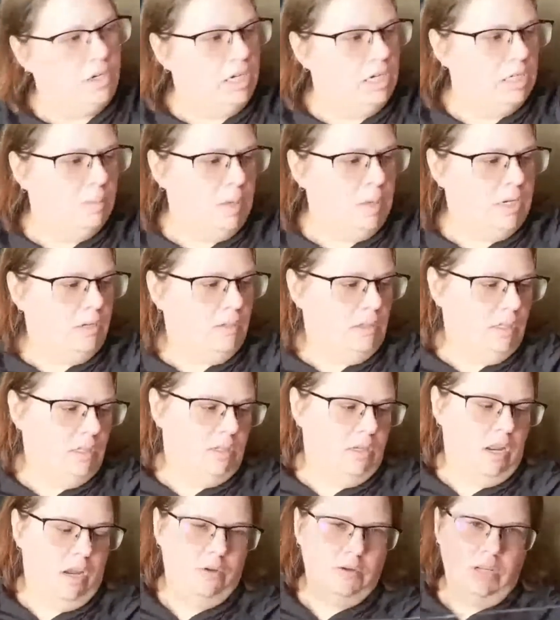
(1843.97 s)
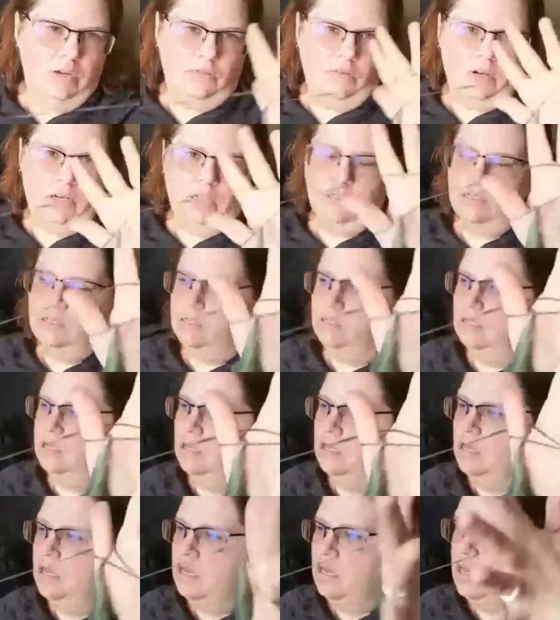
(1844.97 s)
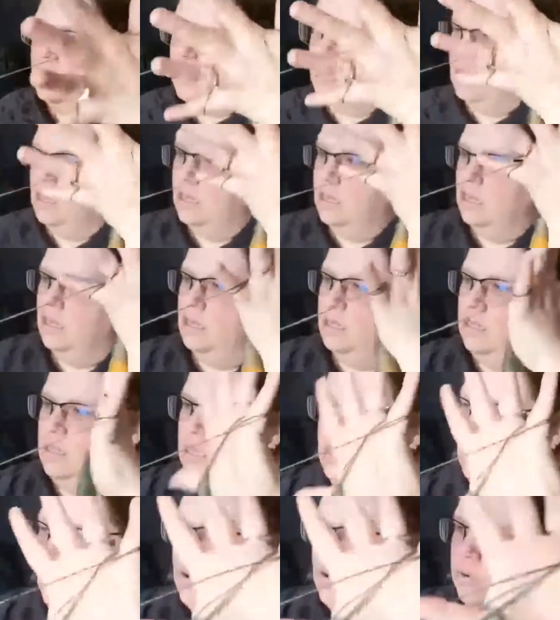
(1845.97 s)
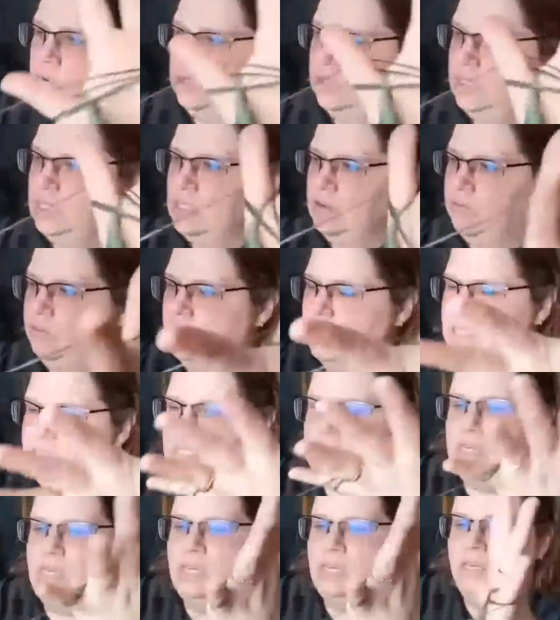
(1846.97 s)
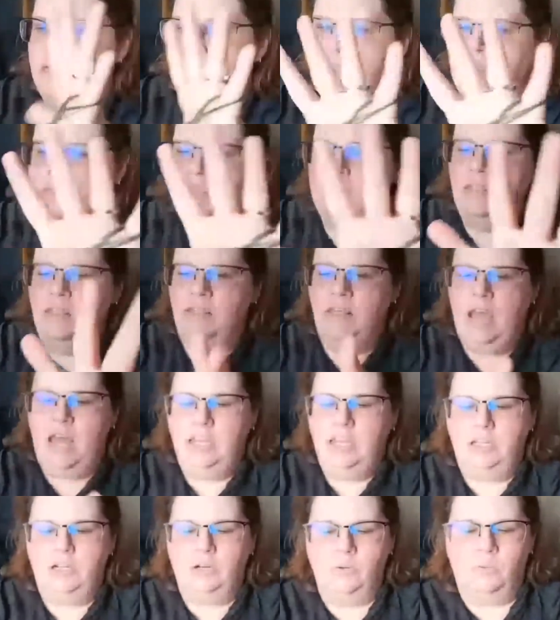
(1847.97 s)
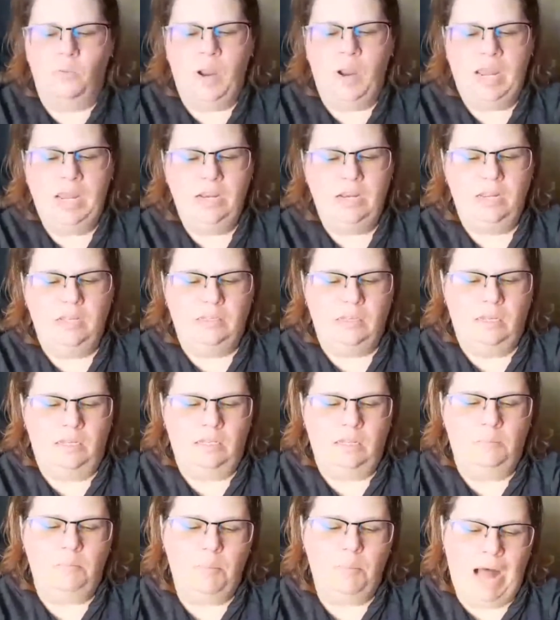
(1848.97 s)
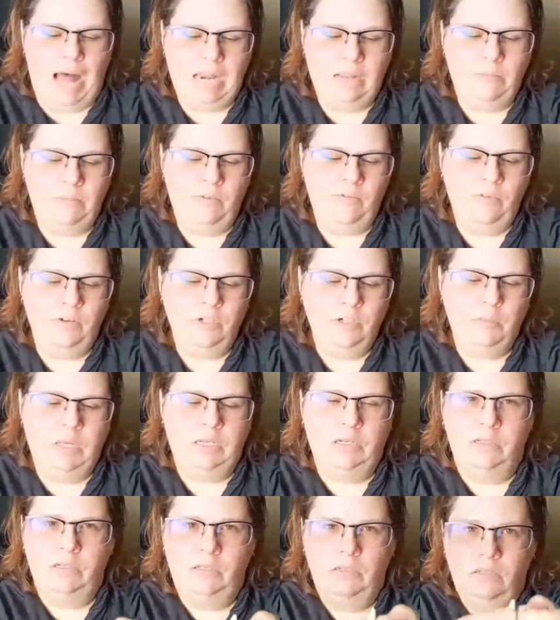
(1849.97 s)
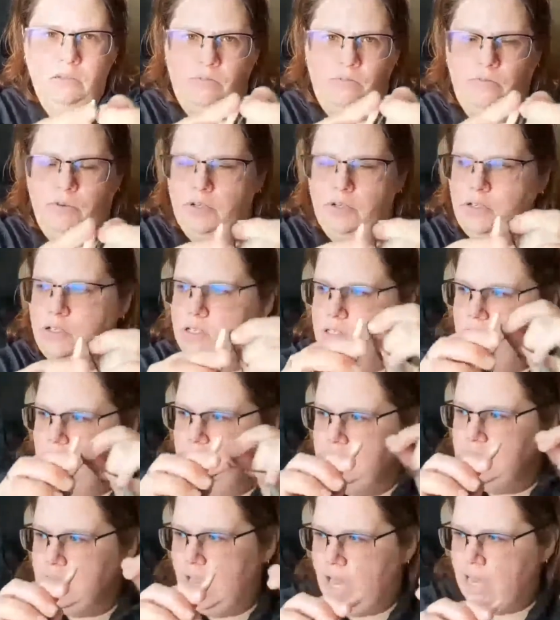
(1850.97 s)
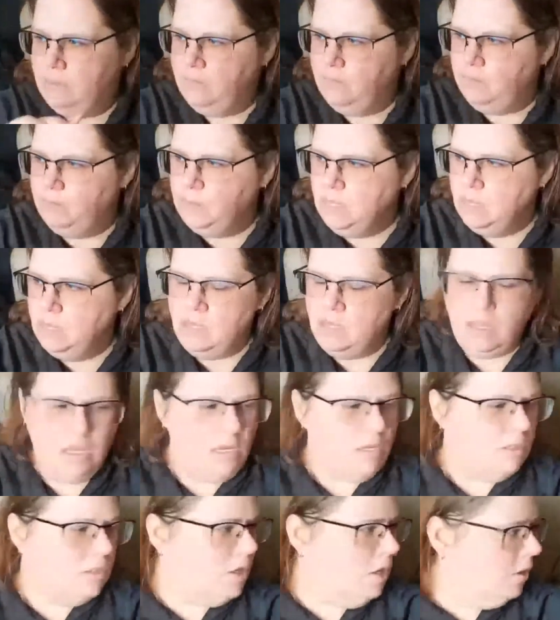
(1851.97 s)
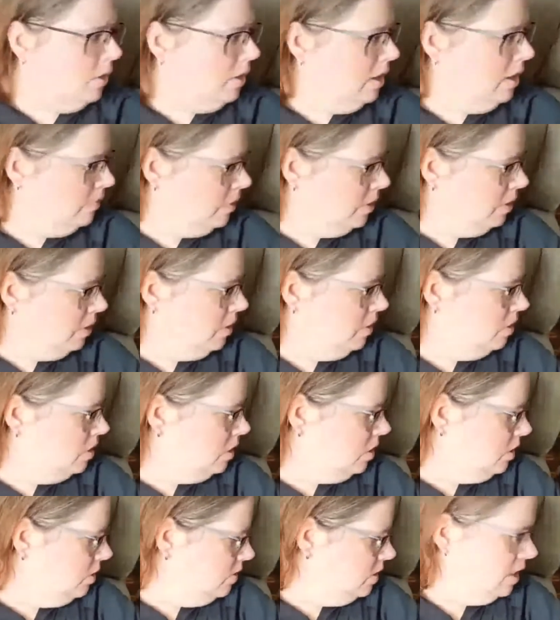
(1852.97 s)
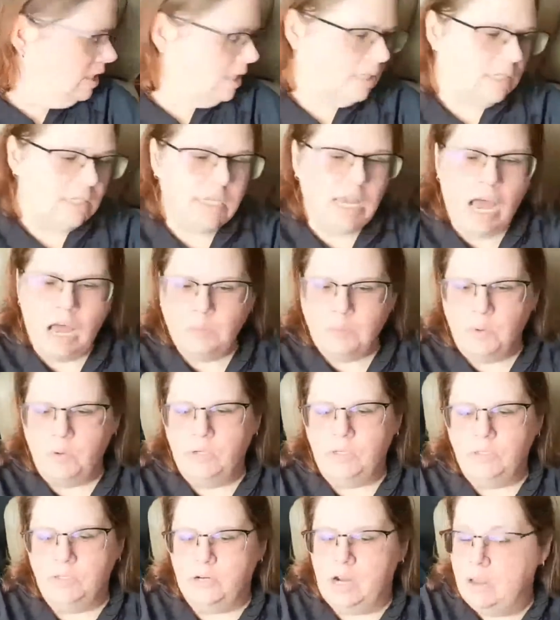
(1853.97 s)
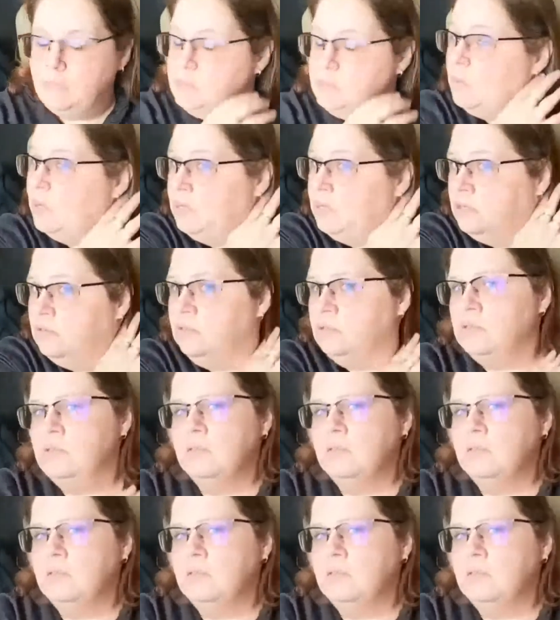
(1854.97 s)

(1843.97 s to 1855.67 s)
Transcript: spindle is no different. The only difference is that your weight is on the bottom of your spindle versus the top. So if you're used to using top whorl drop spindles,